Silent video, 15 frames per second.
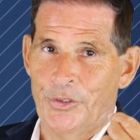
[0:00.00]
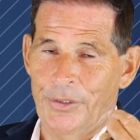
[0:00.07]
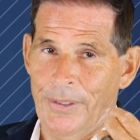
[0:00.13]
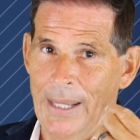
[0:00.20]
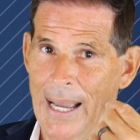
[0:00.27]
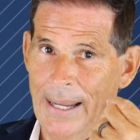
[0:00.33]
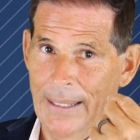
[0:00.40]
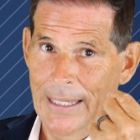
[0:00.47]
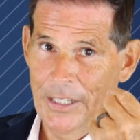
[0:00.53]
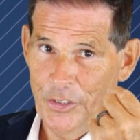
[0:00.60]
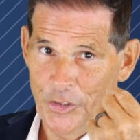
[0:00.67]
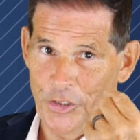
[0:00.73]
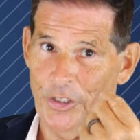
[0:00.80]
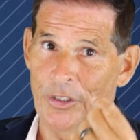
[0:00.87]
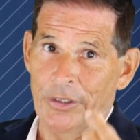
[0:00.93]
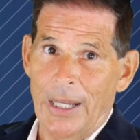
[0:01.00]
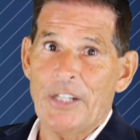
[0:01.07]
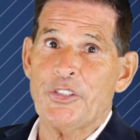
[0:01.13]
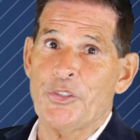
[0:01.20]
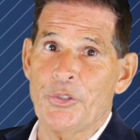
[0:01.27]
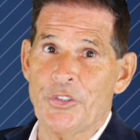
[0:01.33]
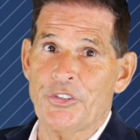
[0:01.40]
that is to
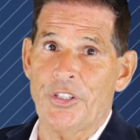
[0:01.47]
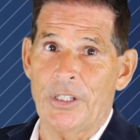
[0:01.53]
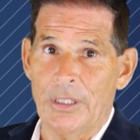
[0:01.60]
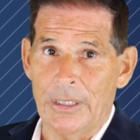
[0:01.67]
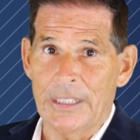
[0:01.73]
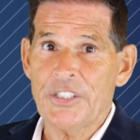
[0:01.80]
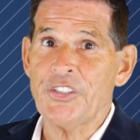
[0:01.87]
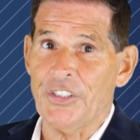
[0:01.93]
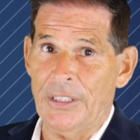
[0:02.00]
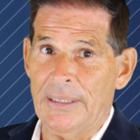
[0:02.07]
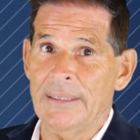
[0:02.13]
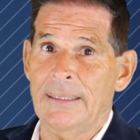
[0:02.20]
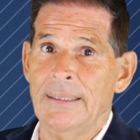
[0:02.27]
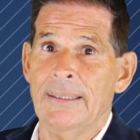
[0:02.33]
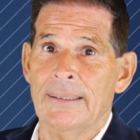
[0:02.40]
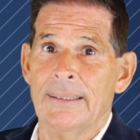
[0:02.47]
lecture instead of listen,